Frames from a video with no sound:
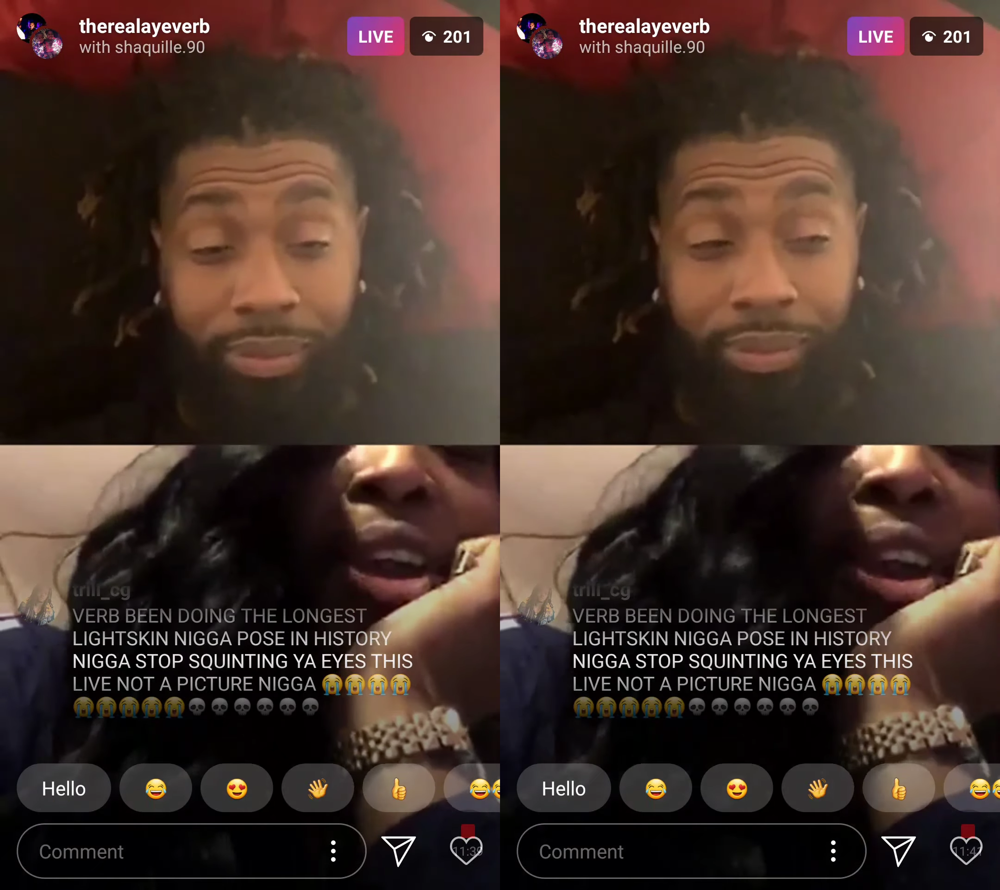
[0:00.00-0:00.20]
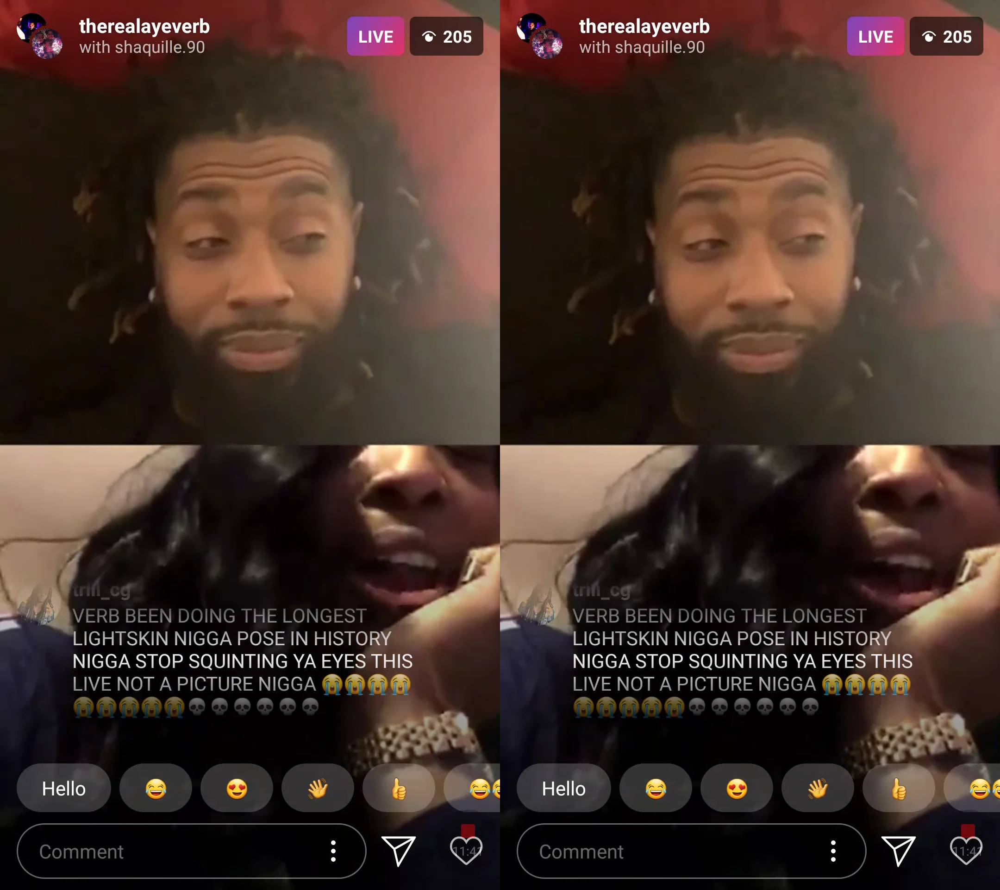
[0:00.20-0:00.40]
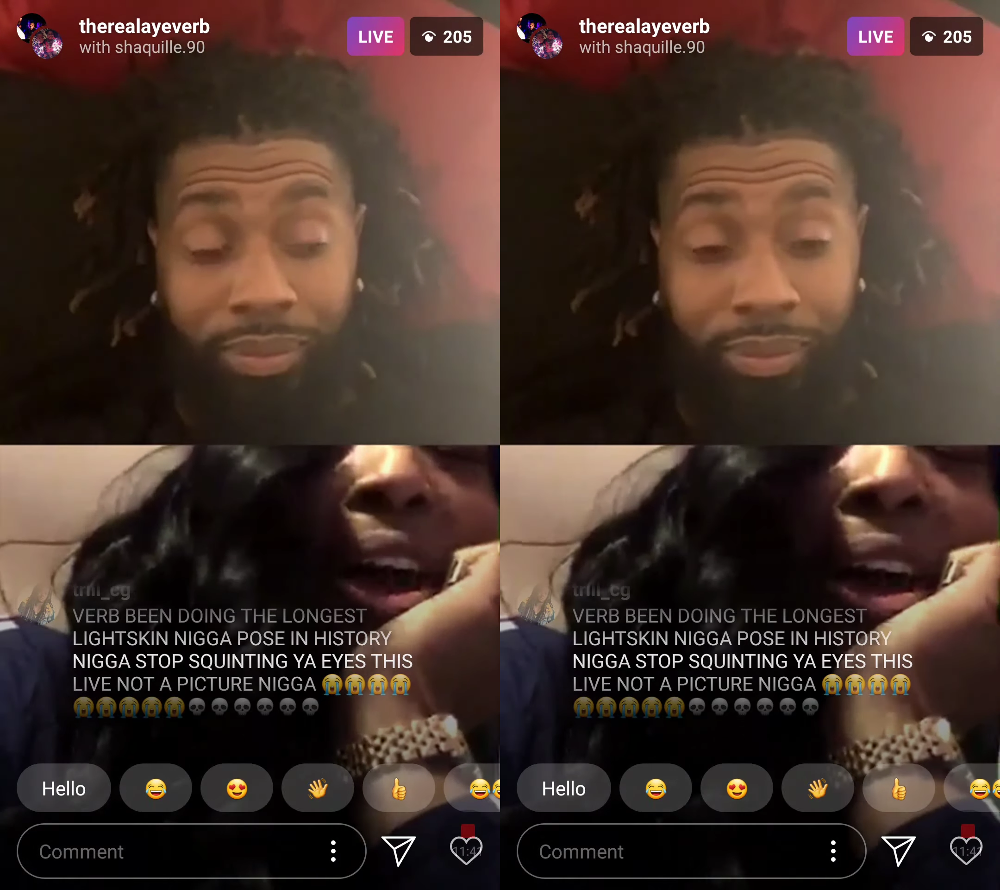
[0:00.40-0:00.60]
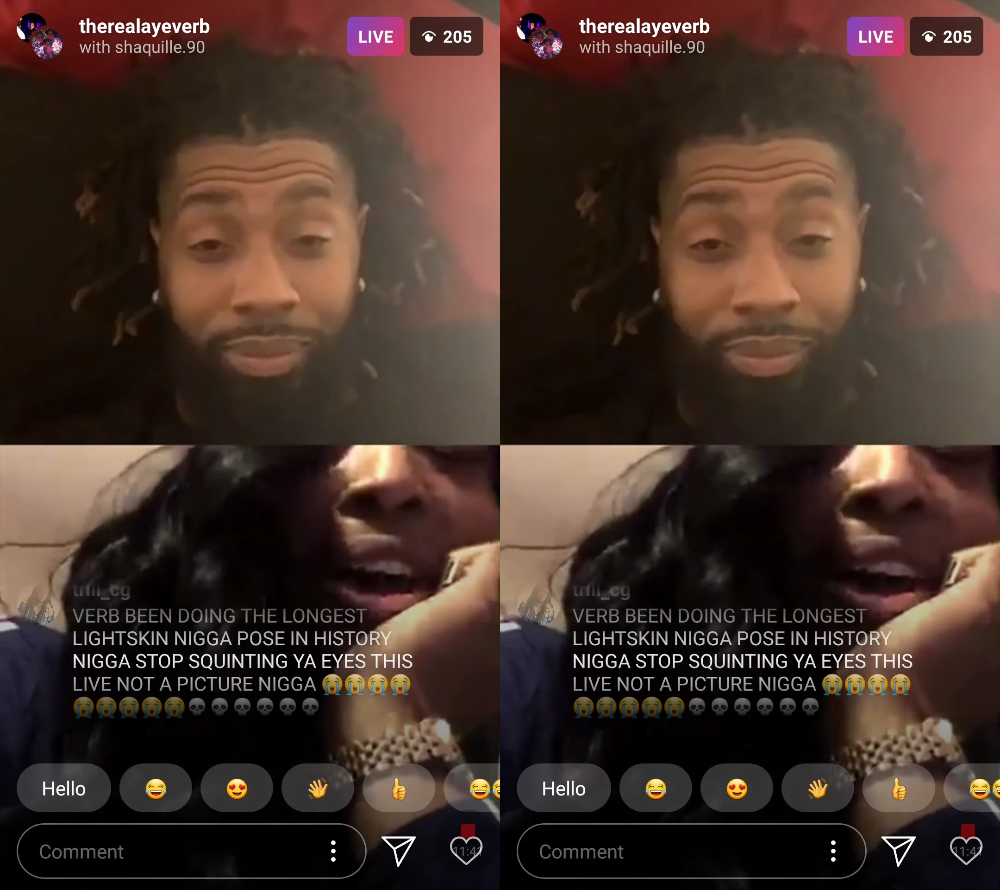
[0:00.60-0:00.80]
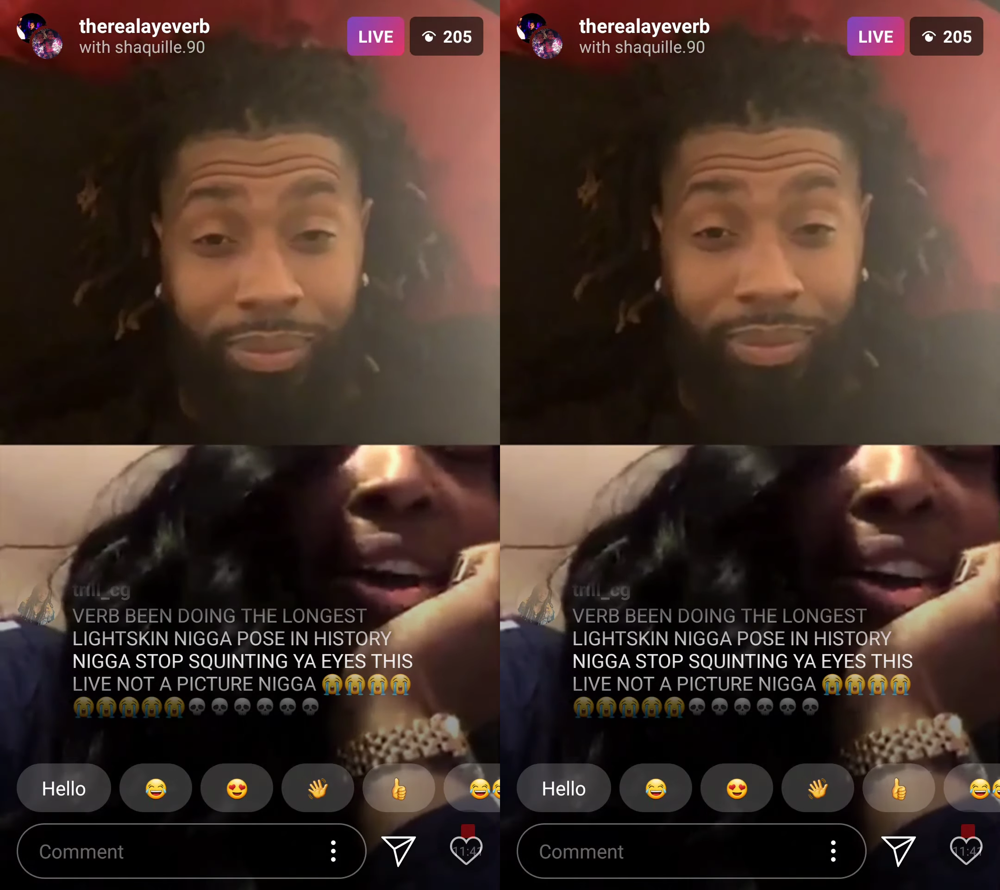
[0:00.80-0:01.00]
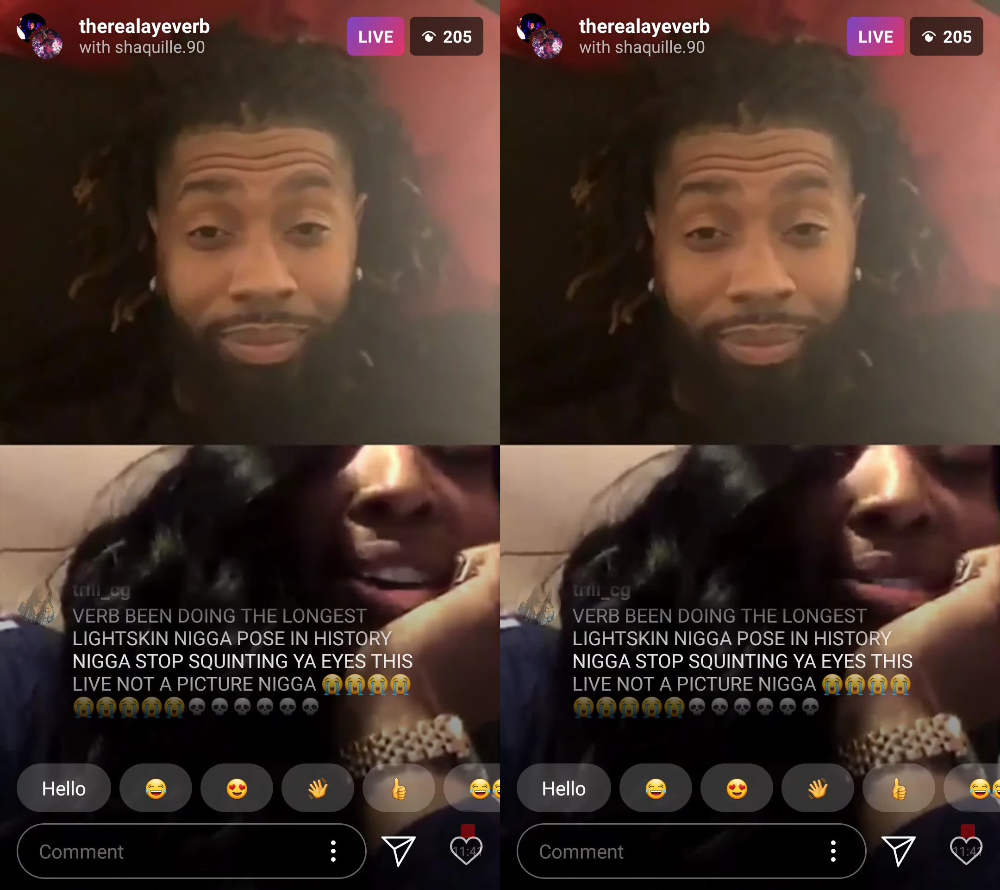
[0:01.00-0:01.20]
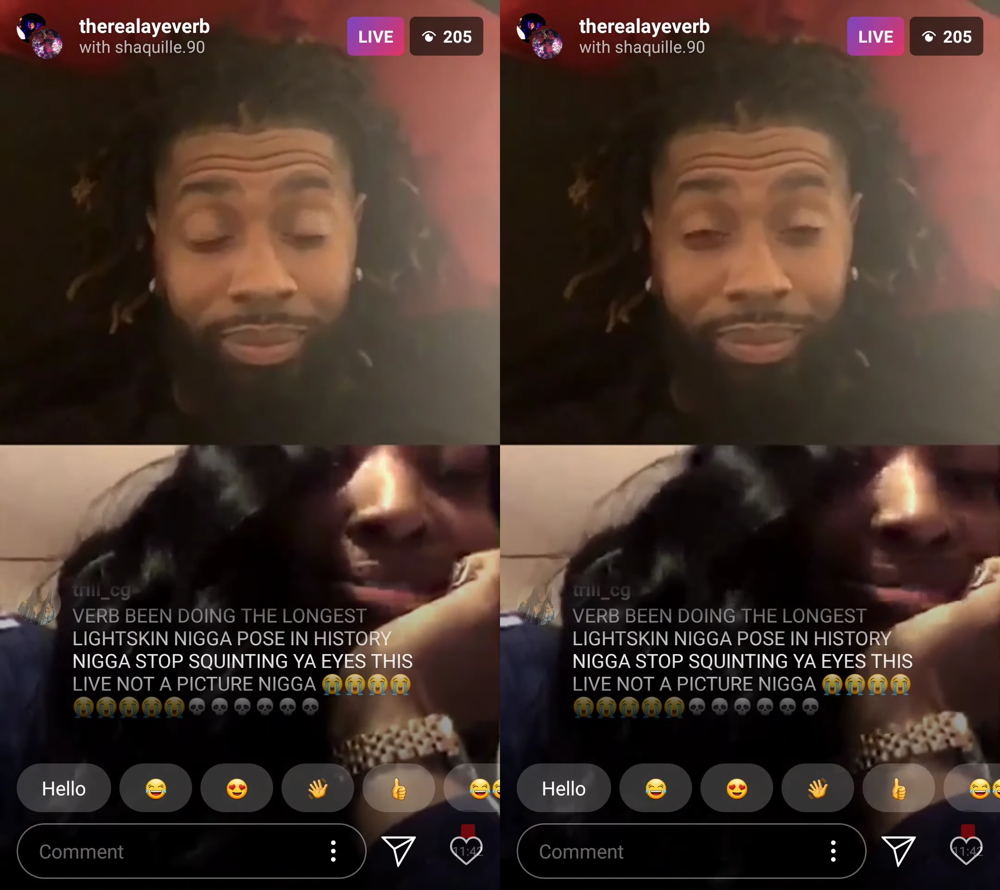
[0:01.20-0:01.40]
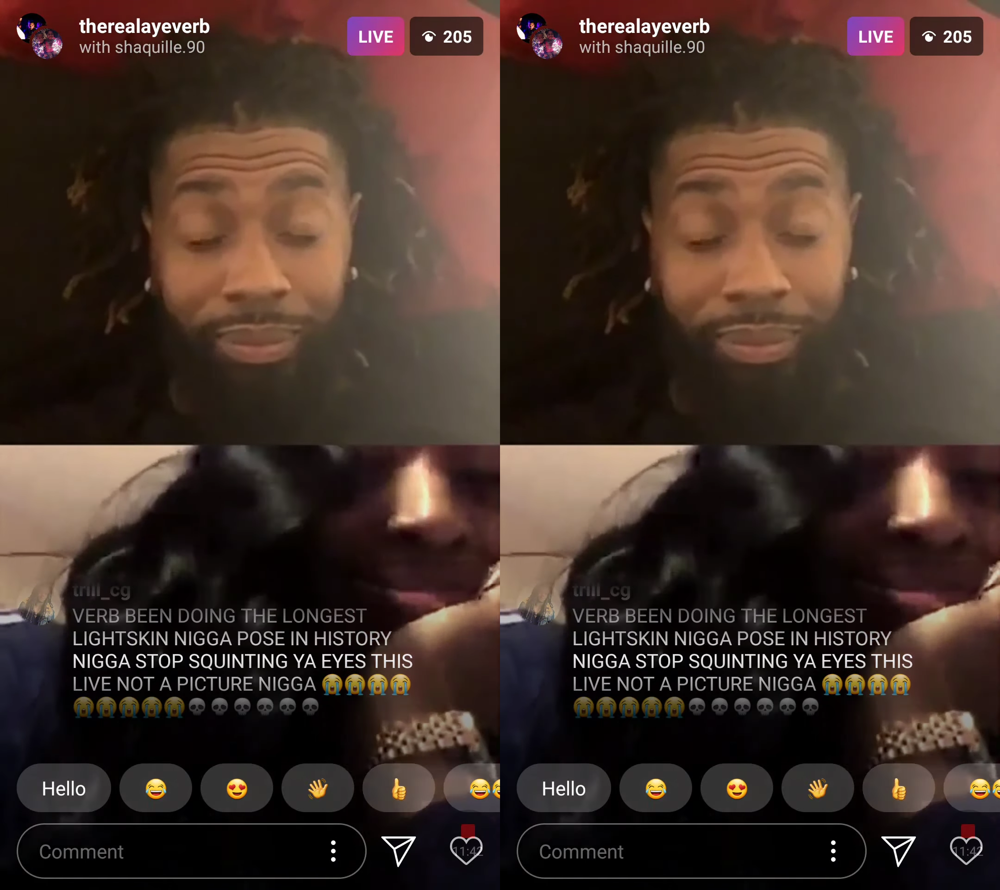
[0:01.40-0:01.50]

Nah.